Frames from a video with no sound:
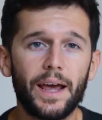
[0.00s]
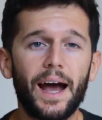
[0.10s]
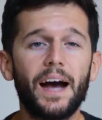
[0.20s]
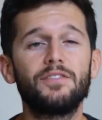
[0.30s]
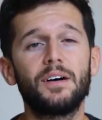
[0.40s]
I
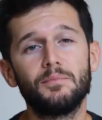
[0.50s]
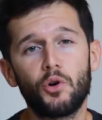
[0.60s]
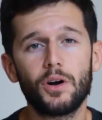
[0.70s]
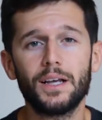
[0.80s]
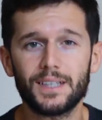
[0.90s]
have a
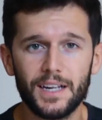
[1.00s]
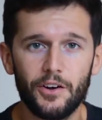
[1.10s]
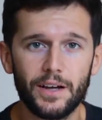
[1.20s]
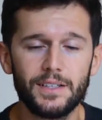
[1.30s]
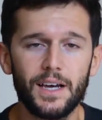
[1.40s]
more or less
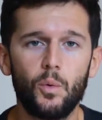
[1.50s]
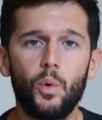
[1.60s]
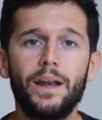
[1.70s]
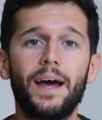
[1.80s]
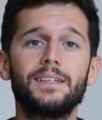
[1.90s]
clear idea
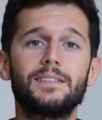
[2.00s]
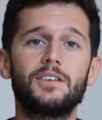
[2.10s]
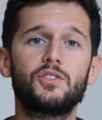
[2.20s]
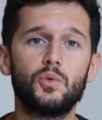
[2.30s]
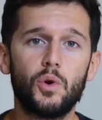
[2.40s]
when I
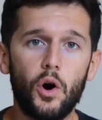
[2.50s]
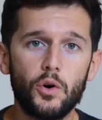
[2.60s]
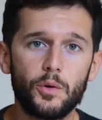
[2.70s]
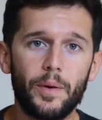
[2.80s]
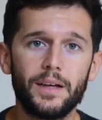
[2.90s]
start to
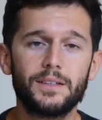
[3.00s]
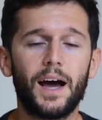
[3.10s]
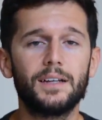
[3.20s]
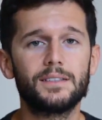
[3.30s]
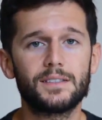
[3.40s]
automate
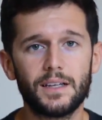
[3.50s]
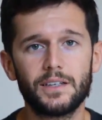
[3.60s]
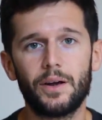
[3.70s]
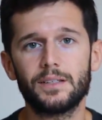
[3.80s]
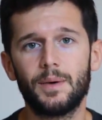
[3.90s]
and
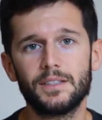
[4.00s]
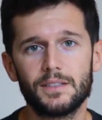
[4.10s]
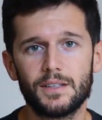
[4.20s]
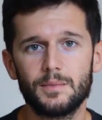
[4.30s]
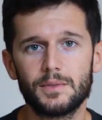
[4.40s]
standardize my
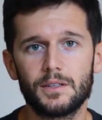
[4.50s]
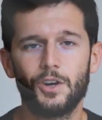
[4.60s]
systems.